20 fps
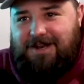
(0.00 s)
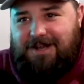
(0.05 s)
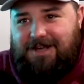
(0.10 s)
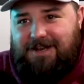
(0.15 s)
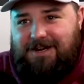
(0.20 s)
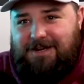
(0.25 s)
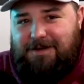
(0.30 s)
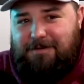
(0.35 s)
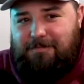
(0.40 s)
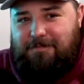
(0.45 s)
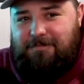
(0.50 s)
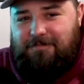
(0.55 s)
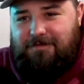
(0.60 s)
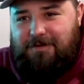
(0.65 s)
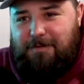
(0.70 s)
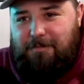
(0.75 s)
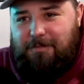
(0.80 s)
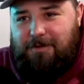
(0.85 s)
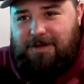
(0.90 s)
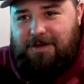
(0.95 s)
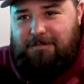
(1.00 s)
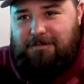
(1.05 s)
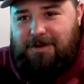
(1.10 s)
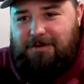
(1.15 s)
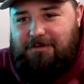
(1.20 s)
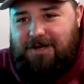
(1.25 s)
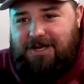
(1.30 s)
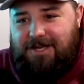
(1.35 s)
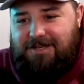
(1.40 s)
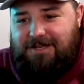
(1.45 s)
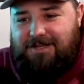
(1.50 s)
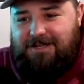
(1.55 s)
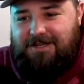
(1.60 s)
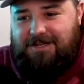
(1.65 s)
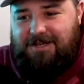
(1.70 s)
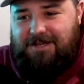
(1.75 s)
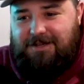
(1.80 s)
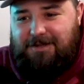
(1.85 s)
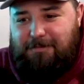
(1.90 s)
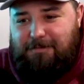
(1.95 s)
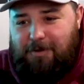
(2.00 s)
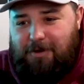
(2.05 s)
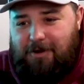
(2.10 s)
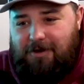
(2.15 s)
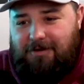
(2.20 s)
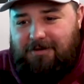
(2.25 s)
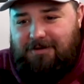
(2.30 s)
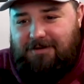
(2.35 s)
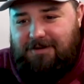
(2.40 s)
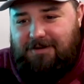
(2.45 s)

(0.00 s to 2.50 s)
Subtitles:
I ended up fumbling my way to the Keeler Mall.